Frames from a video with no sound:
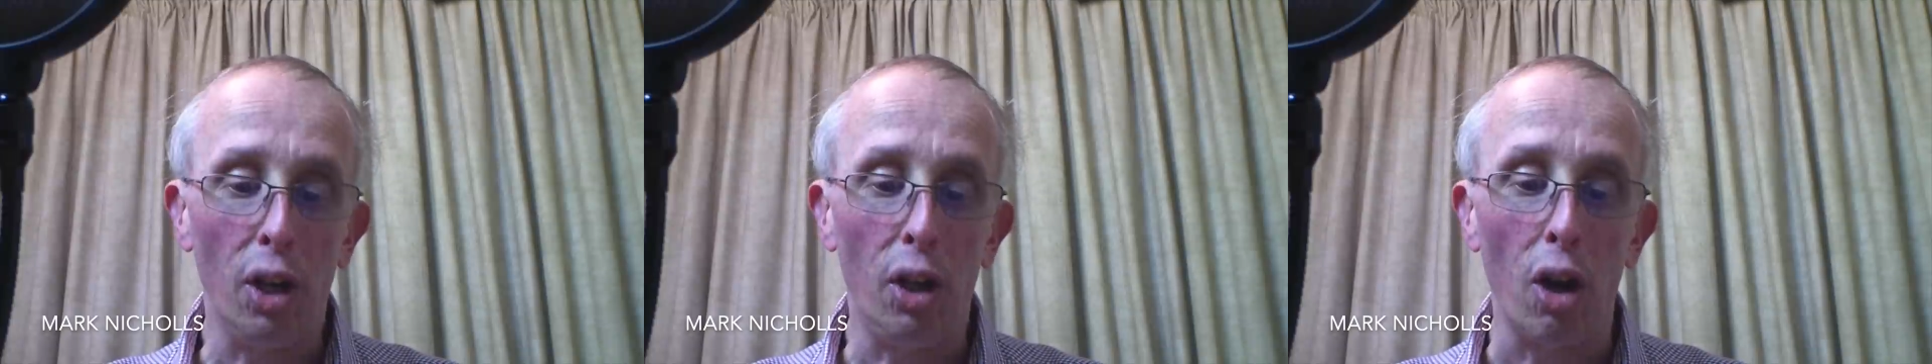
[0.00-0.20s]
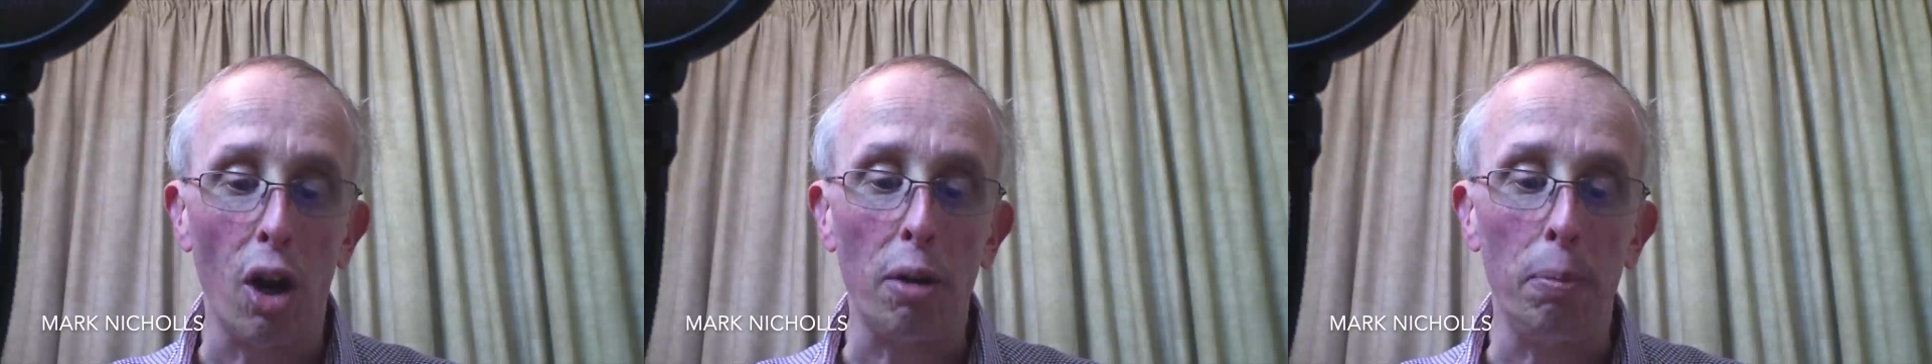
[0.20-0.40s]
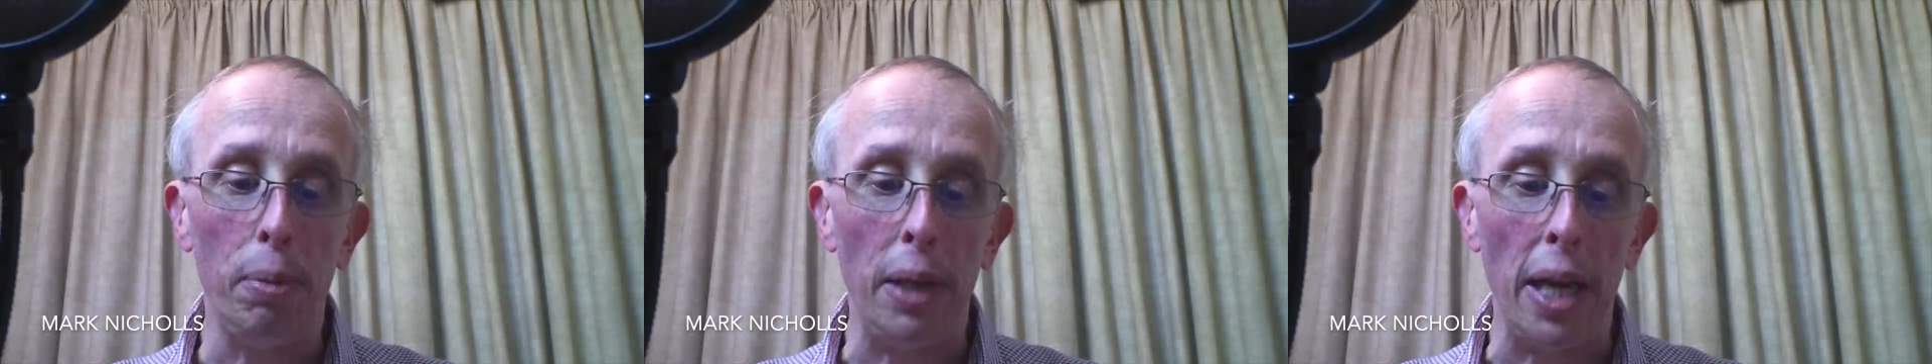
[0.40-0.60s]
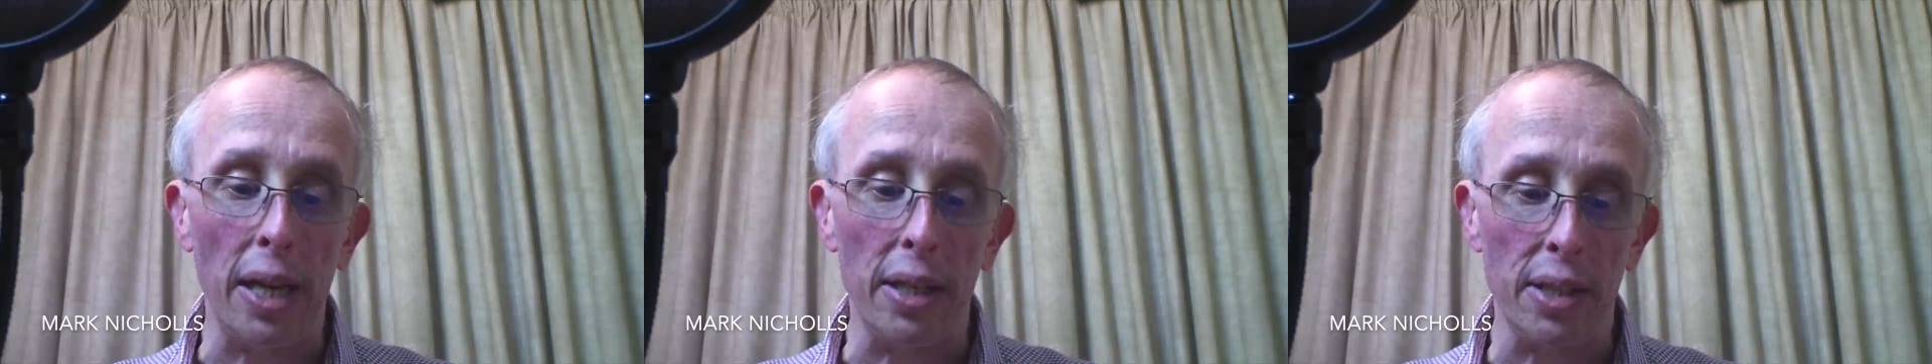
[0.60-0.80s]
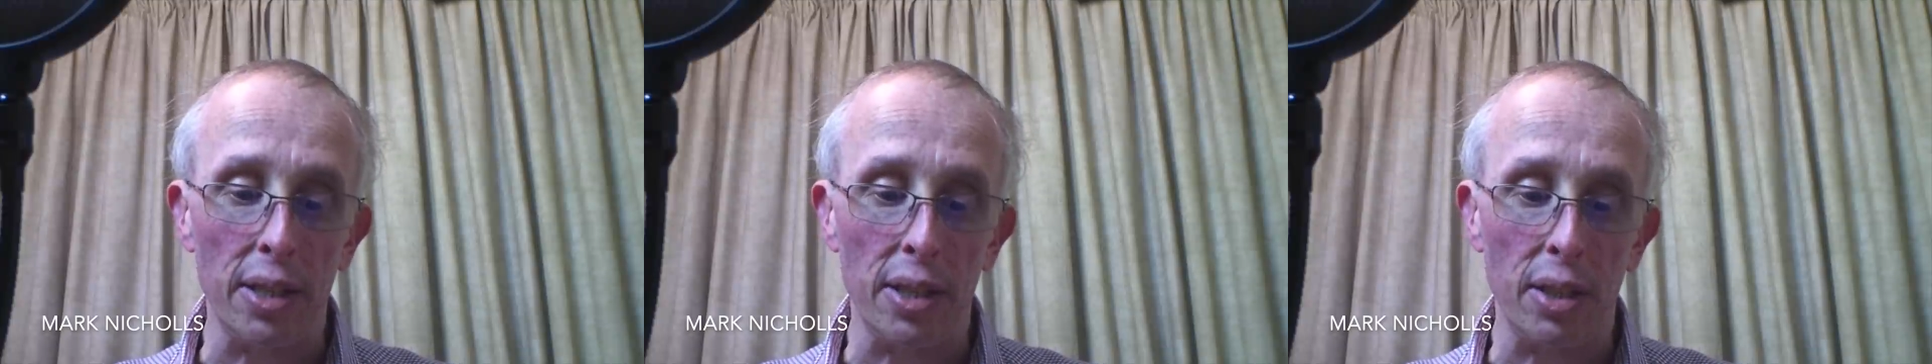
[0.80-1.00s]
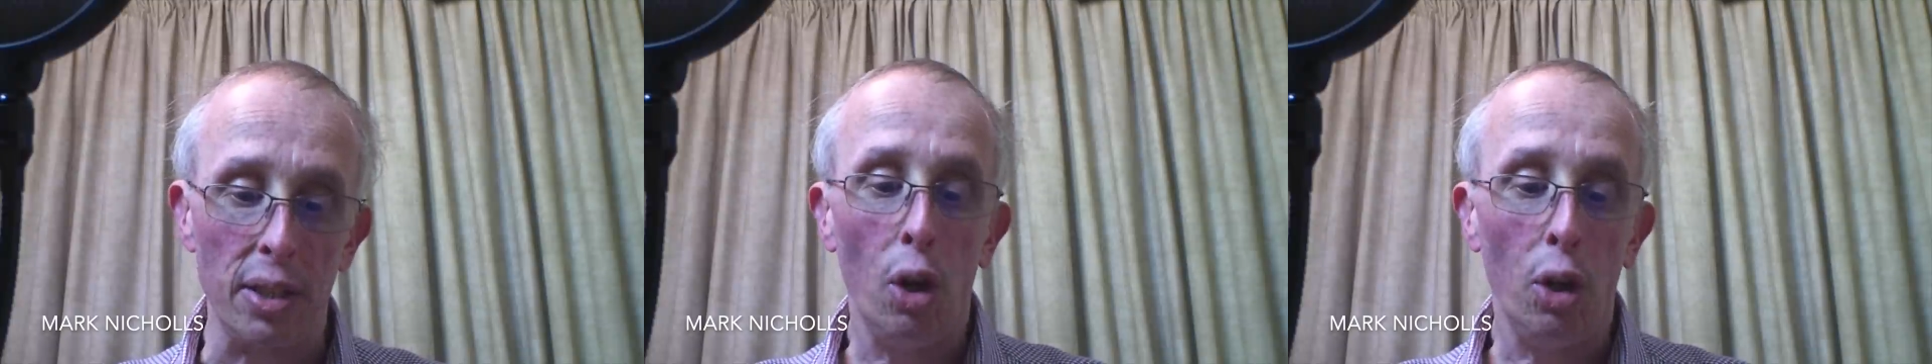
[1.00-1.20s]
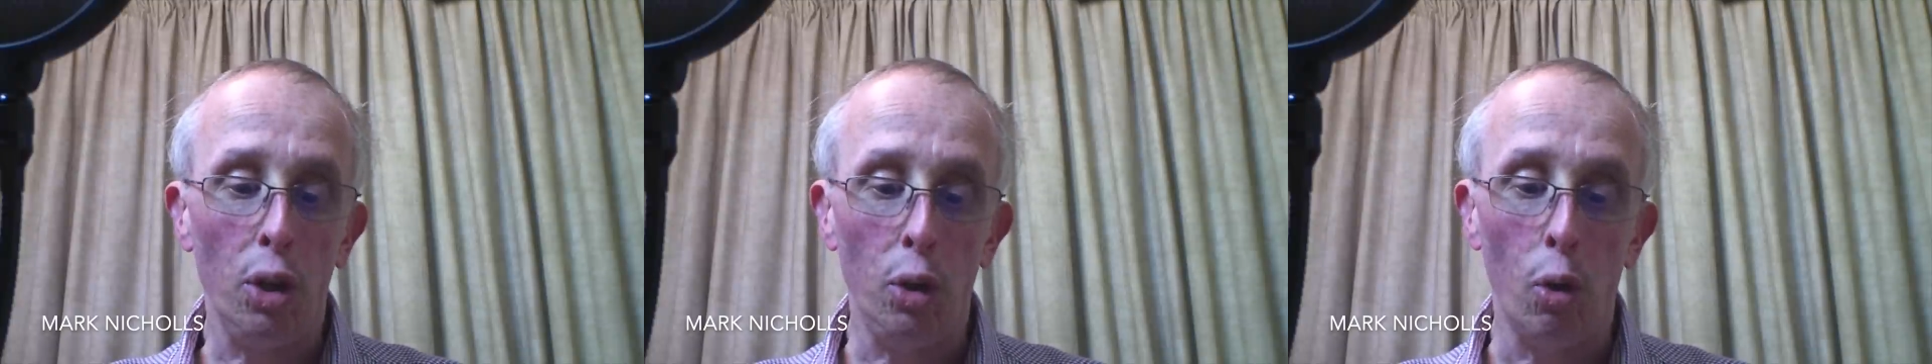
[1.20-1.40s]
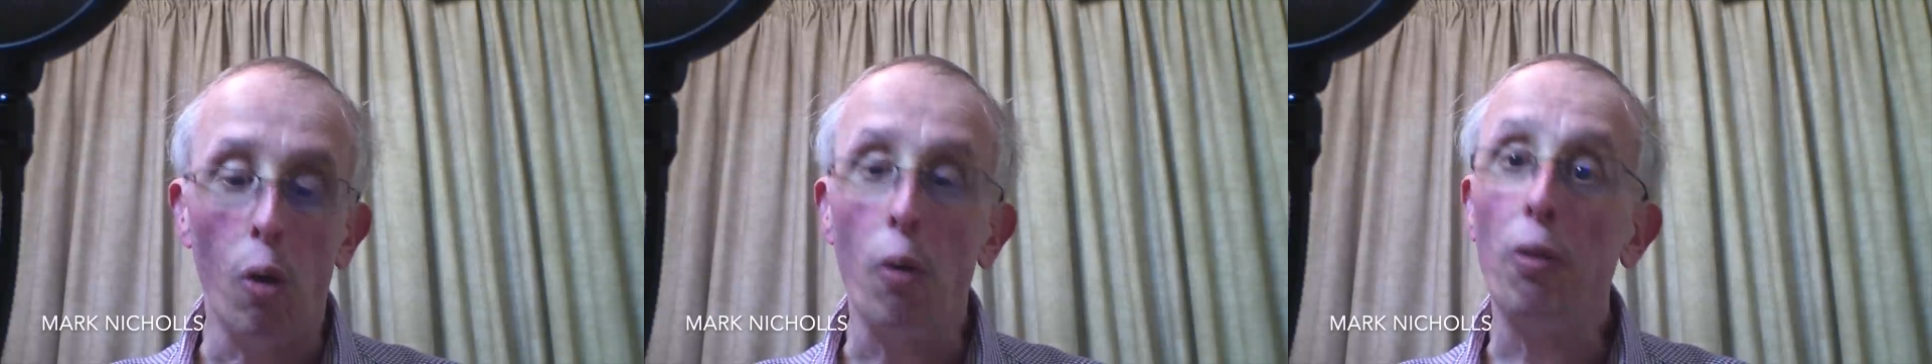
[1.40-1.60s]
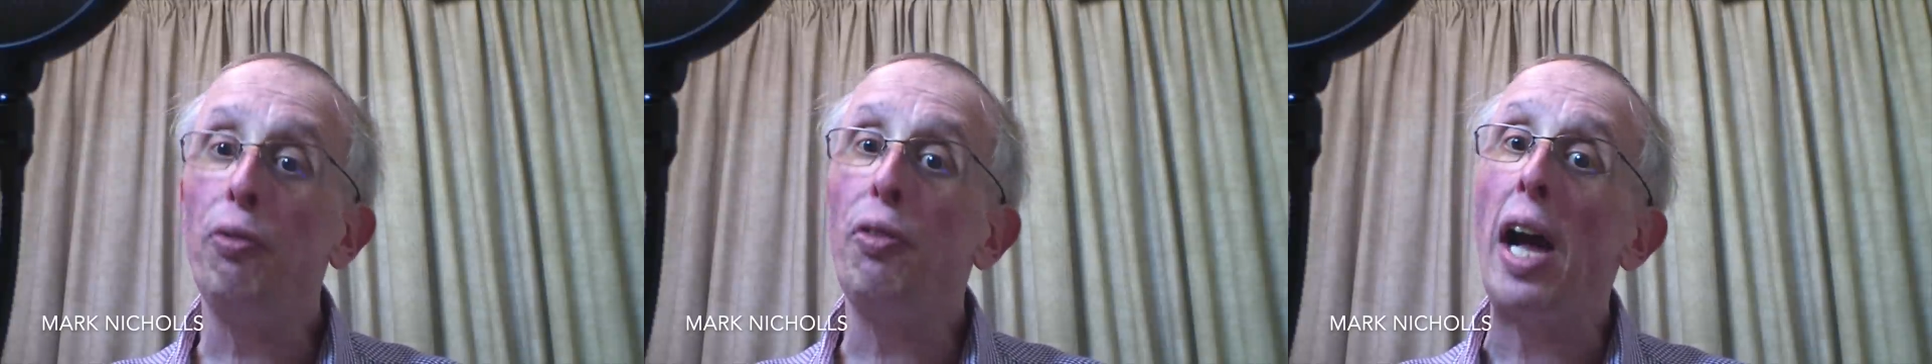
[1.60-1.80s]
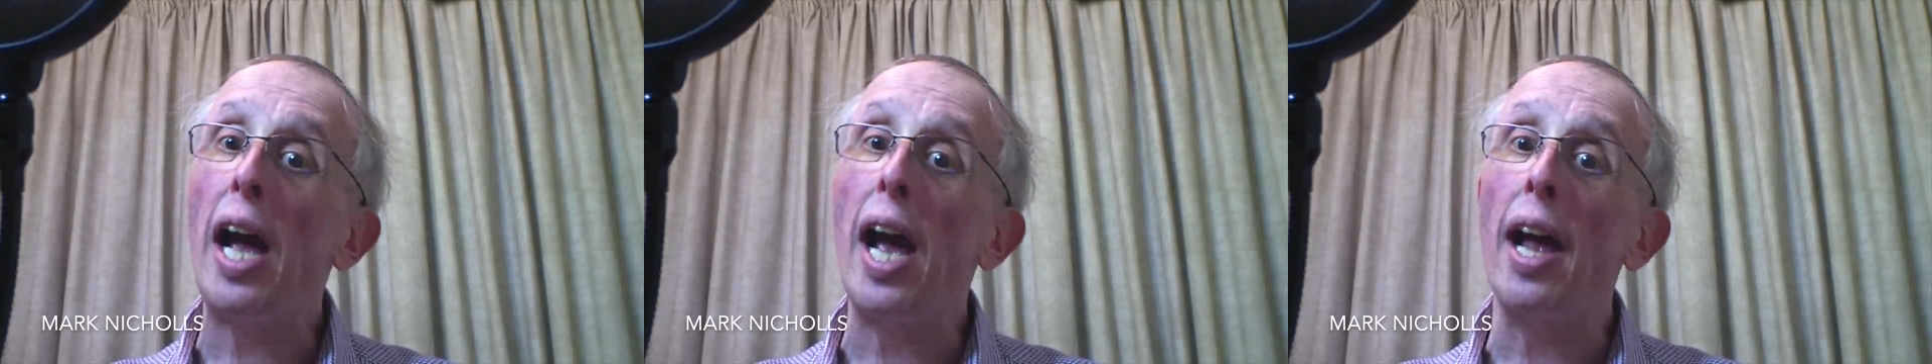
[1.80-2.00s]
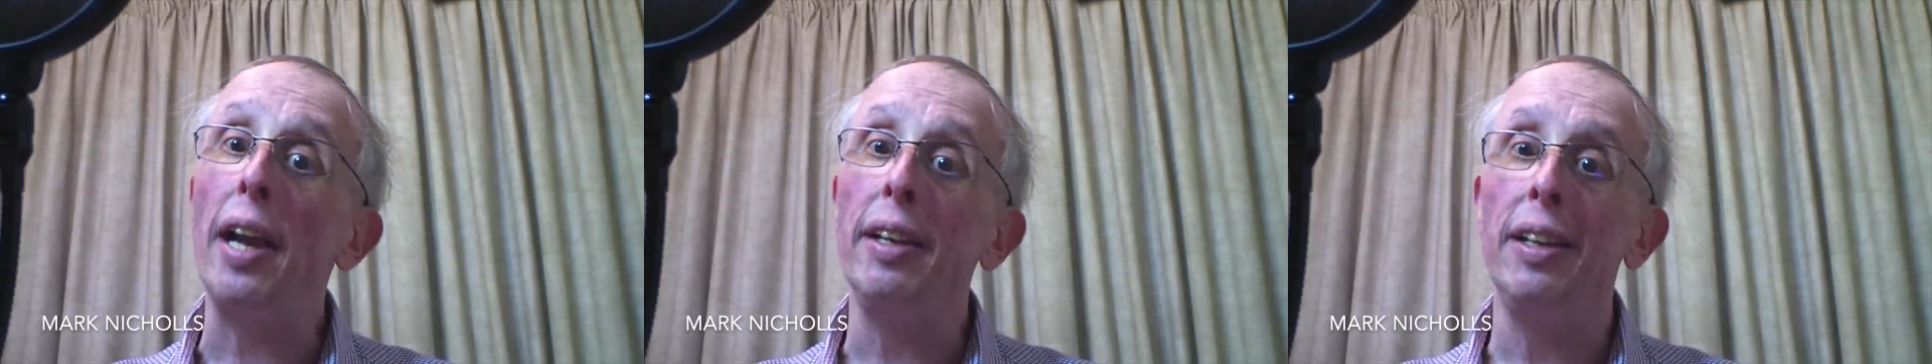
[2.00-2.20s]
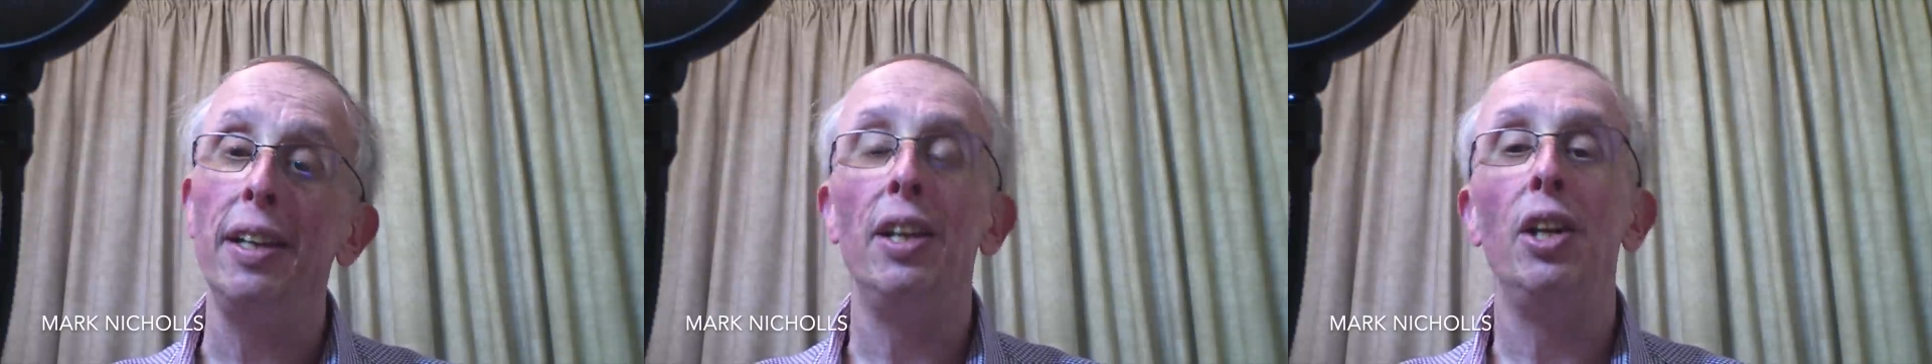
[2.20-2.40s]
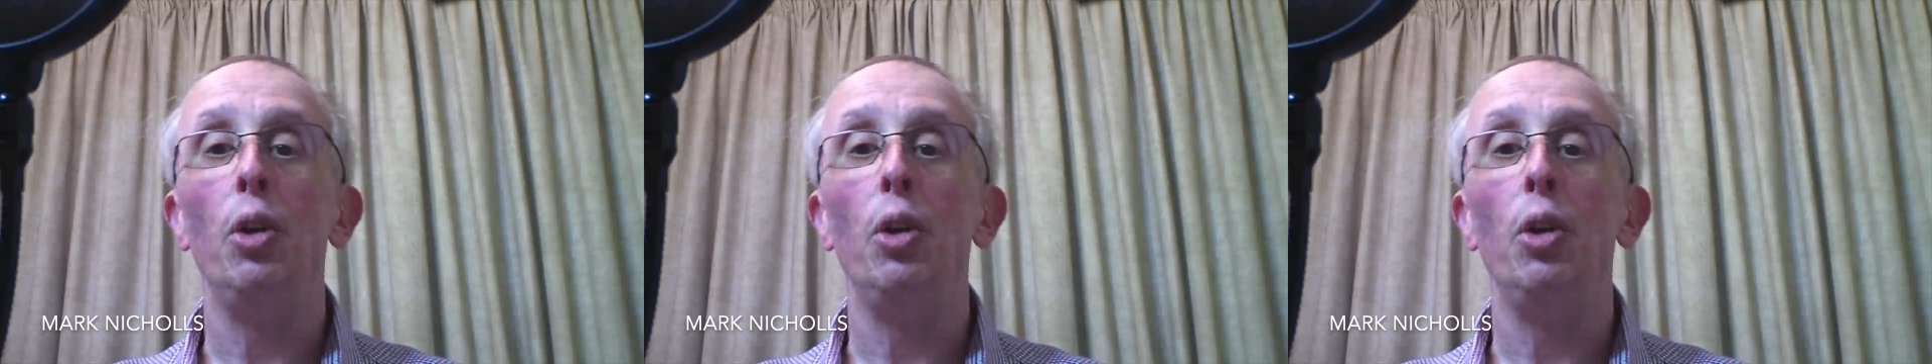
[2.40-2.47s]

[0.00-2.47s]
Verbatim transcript: God bless your fan,